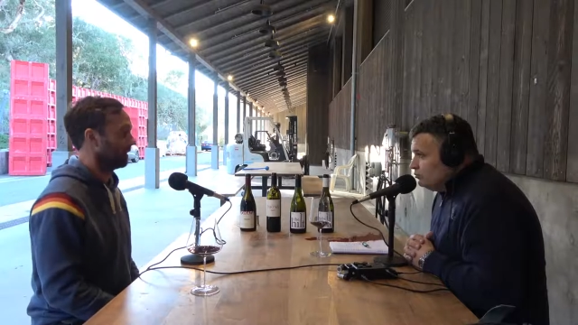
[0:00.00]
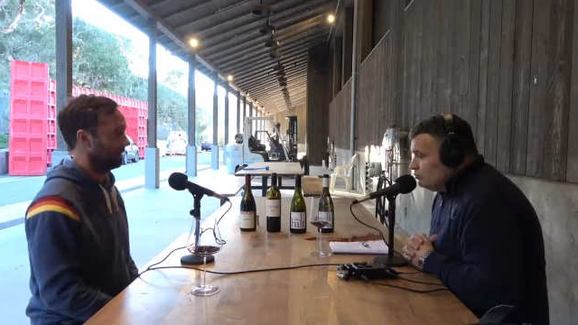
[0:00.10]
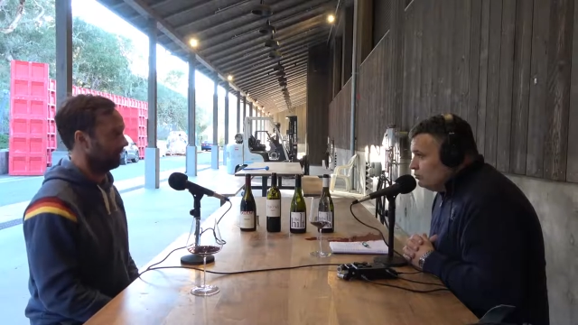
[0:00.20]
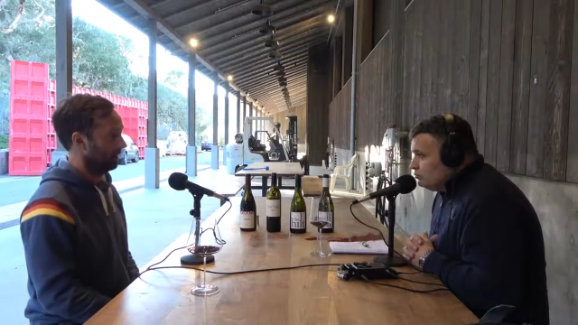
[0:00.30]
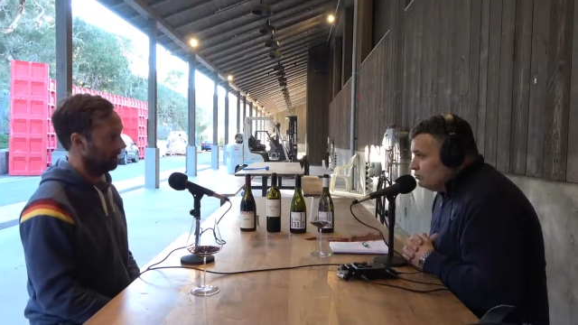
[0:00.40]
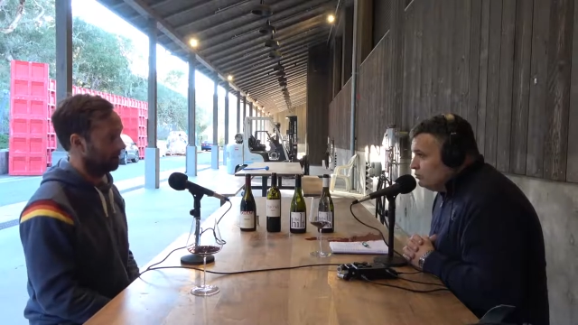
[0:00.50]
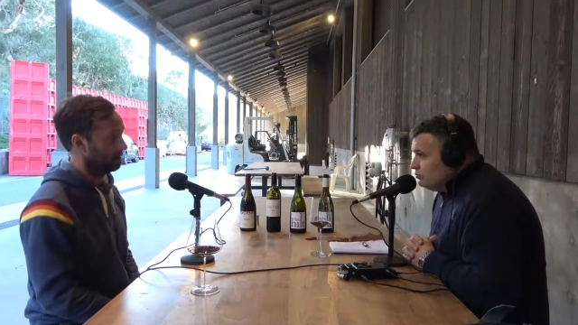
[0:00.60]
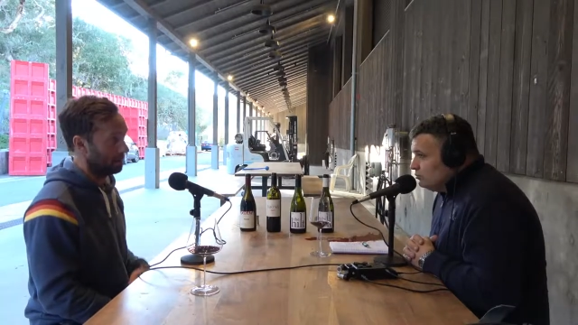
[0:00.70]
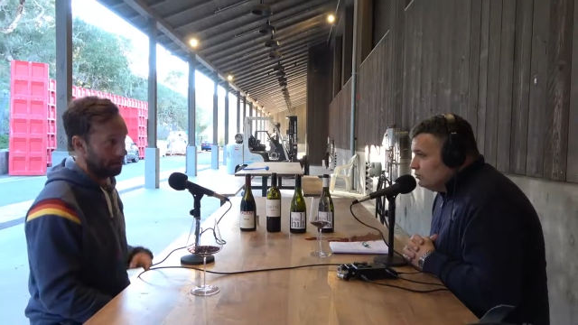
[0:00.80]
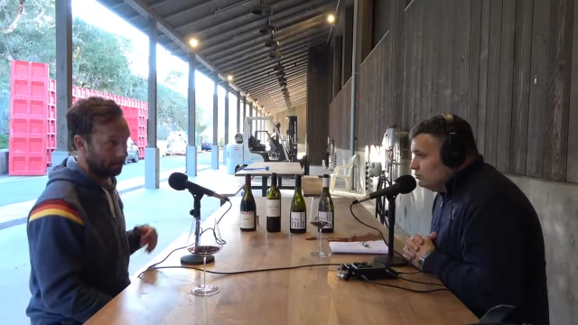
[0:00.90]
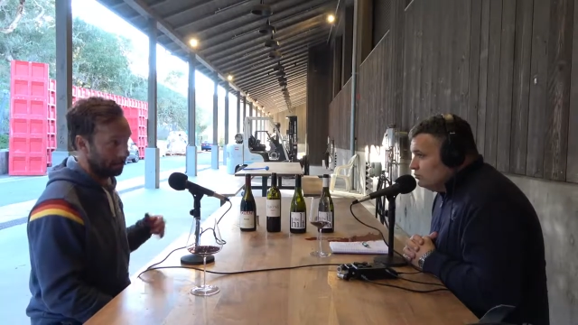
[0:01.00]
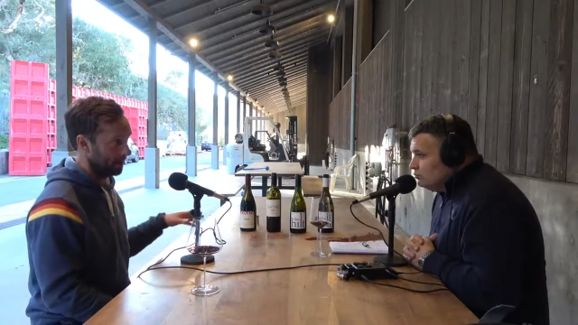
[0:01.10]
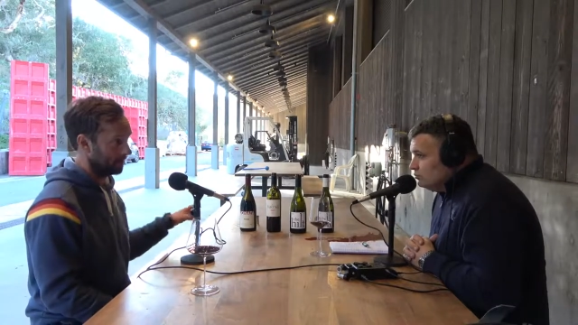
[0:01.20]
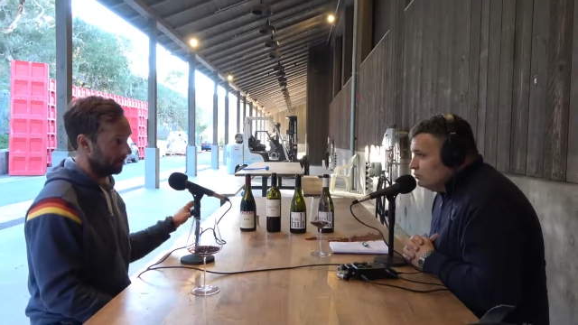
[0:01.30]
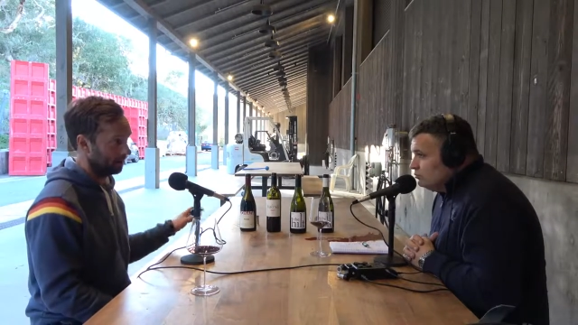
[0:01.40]
Speaker 1: in the again the primeval
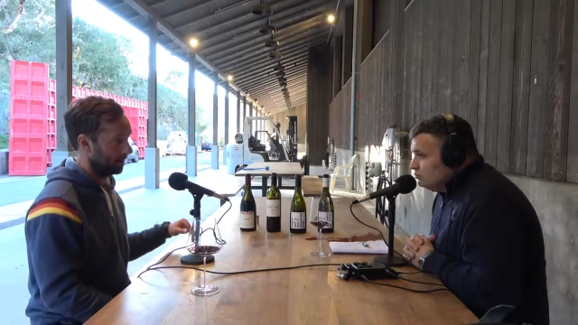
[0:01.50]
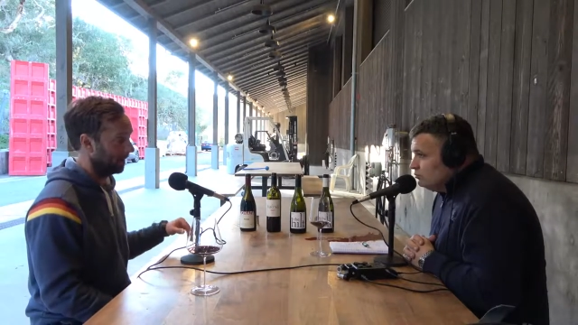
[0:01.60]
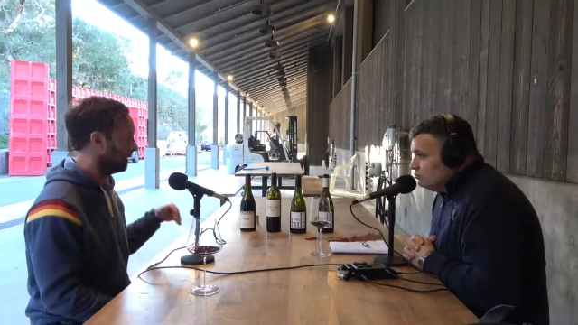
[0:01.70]
days, like back mm-hmm.